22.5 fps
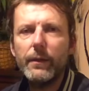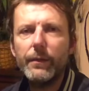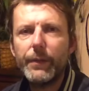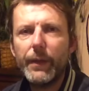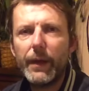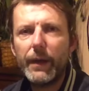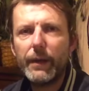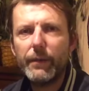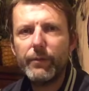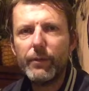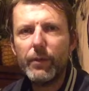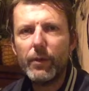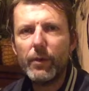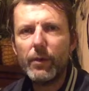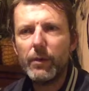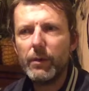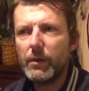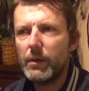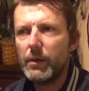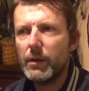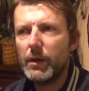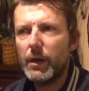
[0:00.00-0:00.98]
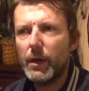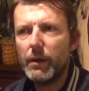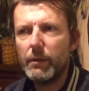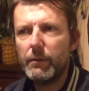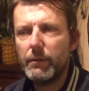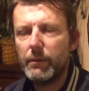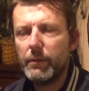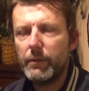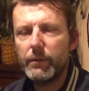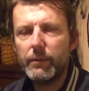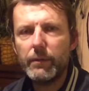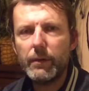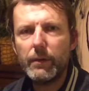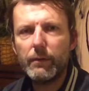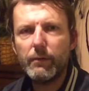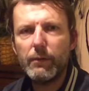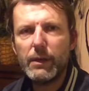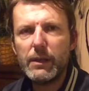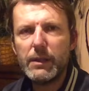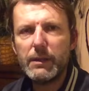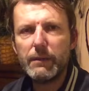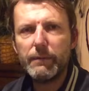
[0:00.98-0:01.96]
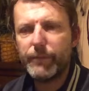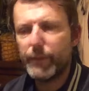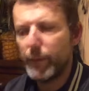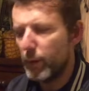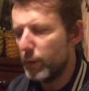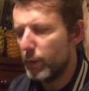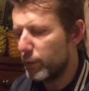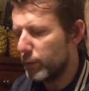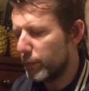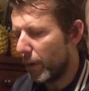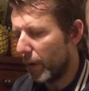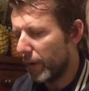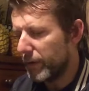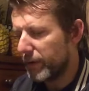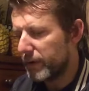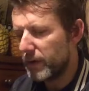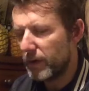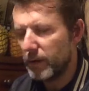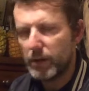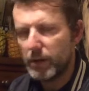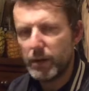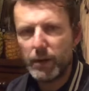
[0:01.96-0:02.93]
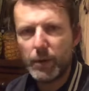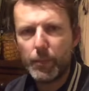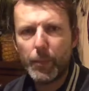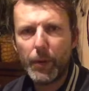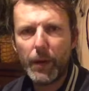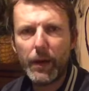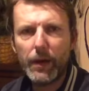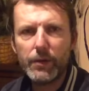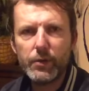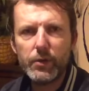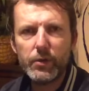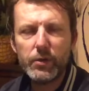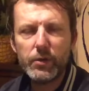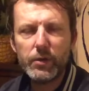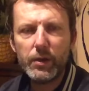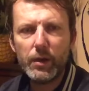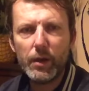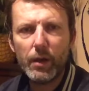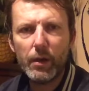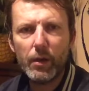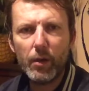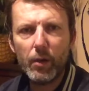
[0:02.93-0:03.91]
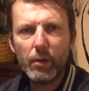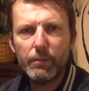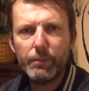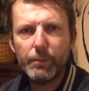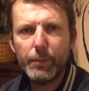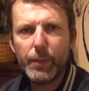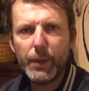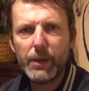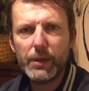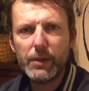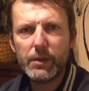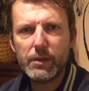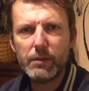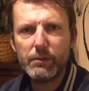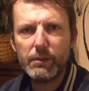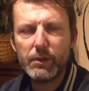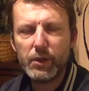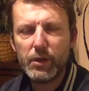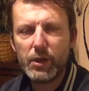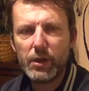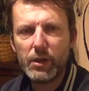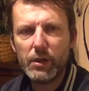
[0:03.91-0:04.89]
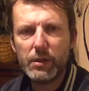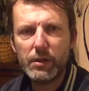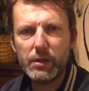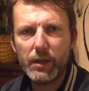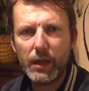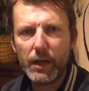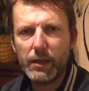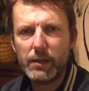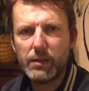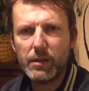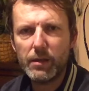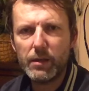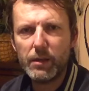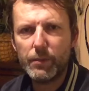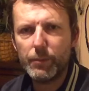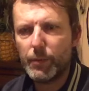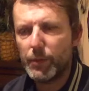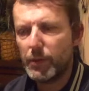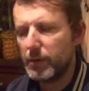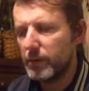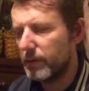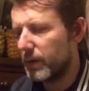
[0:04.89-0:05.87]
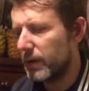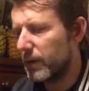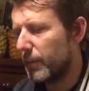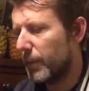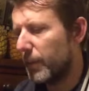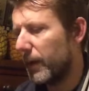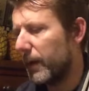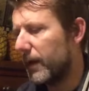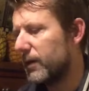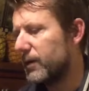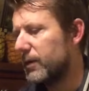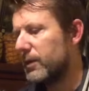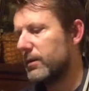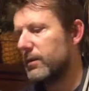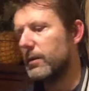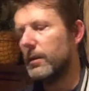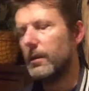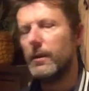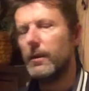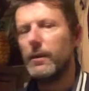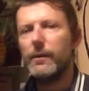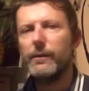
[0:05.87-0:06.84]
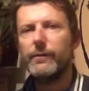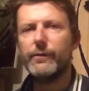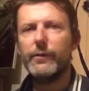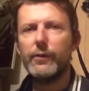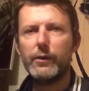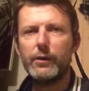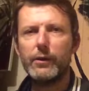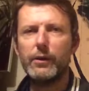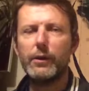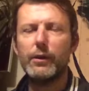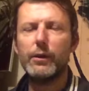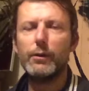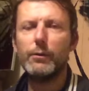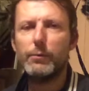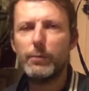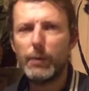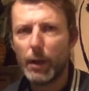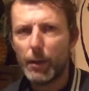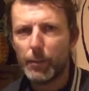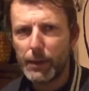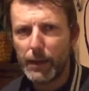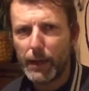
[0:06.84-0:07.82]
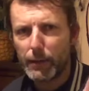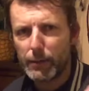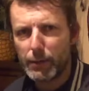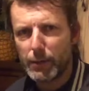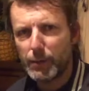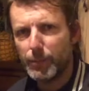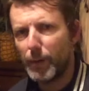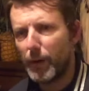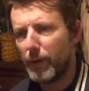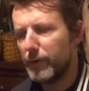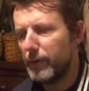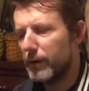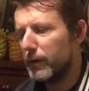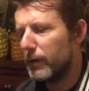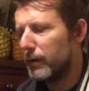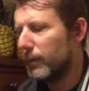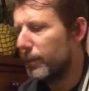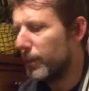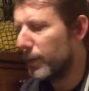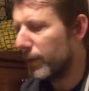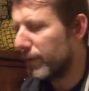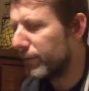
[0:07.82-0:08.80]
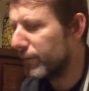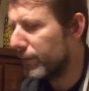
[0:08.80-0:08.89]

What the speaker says: they've they're eating food while they're turning the pages, and you've got like pizza and cheese stains on the books, on the pages. Fuck you, nobody else is borrowing another book